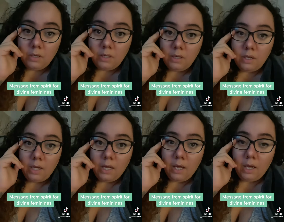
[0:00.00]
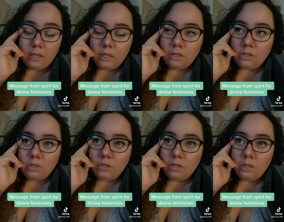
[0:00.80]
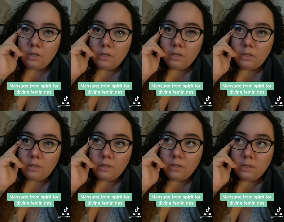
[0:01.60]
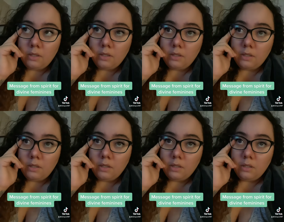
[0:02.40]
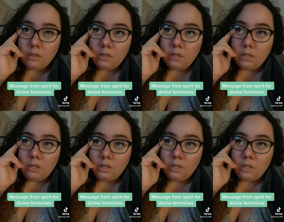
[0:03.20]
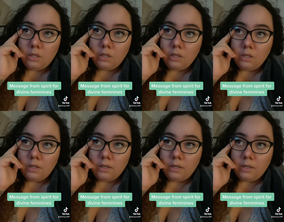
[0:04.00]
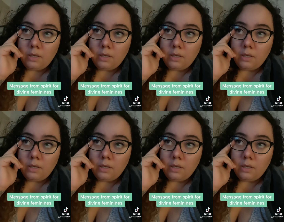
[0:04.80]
(no one is talking)